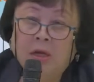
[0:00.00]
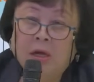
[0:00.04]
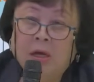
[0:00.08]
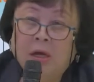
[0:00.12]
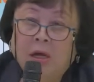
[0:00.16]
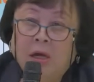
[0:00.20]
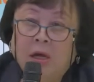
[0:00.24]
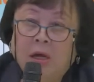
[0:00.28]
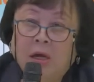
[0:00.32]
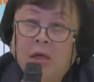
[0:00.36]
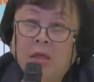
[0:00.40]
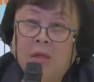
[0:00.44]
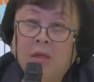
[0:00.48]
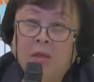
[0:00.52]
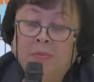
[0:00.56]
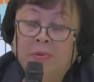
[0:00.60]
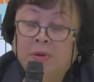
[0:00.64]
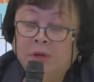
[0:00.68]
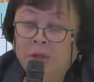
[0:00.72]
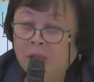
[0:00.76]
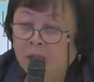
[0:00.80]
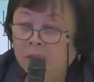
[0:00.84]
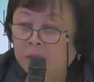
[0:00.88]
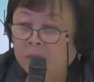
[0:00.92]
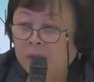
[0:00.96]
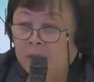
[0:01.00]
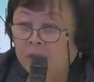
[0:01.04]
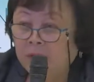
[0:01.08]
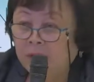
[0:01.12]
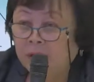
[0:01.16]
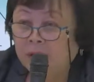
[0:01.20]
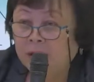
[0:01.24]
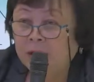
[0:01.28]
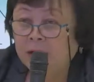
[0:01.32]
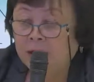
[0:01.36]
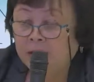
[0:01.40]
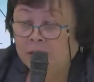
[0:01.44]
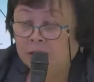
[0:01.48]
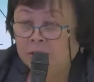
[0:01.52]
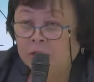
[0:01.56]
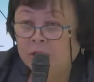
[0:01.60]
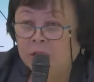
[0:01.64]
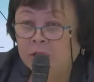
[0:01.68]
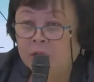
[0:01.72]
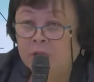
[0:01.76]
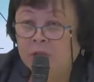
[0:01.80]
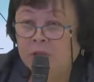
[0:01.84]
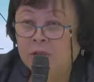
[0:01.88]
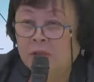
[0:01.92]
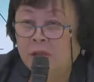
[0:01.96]
The preliminary
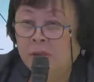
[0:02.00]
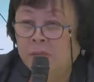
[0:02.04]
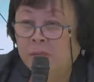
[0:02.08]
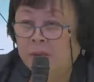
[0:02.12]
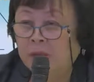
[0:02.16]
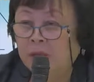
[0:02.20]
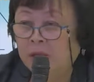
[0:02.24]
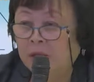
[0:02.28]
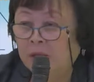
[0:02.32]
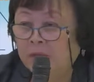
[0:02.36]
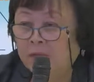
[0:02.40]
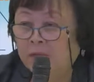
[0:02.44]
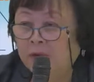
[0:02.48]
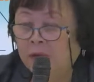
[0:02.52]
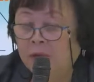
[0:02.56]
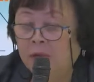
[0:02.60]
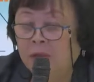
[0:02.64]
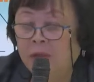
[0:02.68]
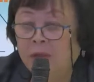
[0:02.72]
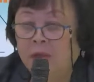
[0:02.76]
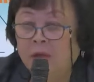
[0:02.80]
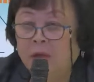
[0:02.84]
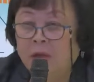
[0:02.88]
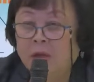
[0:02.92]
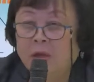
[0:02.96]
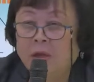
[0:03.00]
lectures have been given